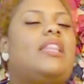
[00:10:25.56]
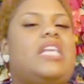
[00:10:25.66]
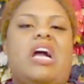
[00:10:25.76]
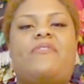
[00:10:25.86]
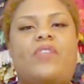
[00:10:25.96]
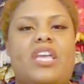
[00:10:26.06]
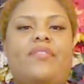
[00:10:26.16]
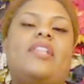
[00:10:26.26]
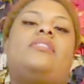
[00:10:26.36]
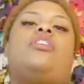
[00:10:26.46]
the
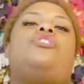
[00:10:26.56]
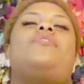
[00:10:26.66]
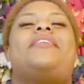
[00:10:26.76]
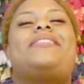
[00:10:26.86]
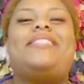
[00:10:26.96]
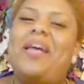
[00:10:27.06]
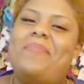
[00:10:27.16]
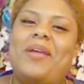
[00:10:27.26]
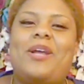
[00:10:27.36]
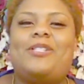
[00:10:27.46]
unforgiveness so that you can
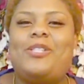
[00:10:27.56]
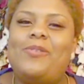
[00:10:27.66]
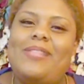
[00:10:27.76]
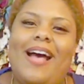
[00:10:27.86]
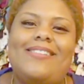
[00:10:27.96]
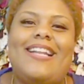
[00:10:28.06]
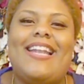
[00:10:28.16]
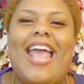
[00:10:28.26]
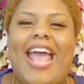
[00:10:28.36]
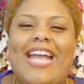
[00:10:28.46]
step in your
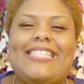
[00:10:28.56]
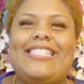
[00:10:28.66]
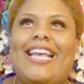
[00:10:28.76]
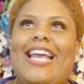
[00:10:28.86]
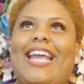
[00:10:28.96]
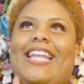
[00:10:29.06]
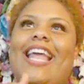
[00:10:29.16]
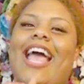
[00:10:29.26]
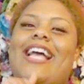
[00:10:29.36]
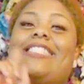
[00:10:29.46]

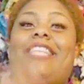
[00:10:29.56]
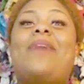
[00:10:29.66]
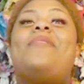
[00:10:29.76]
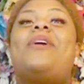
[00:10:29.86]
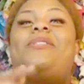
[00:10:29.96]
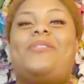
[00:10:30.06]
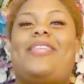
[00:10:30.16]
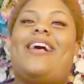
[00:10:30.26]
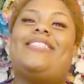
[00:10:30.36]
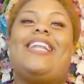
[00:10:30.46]
2018, step in your
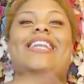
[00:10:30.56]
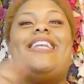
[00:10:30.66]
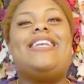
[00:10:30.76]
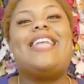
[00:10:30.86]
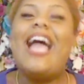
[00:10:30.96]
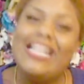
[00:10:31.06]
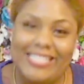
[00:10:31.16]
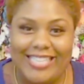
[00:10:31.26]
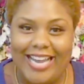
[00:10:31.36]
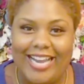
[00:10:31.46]

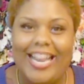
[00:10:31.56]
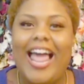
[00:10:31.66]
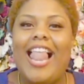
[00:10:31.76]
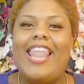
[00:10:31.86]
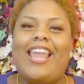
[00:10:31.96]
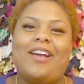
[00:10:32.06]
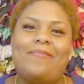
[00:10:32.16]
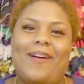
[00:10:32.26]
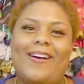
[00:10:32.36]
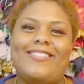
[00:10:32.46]
2019 like
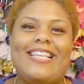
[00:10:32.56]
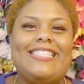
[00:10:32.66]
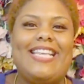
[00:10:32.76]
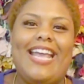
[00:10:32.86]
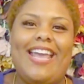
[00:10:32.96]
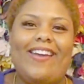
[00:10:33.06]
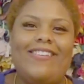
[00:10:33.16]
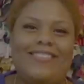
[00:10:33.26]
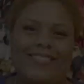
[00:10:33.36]
a boss. Take care.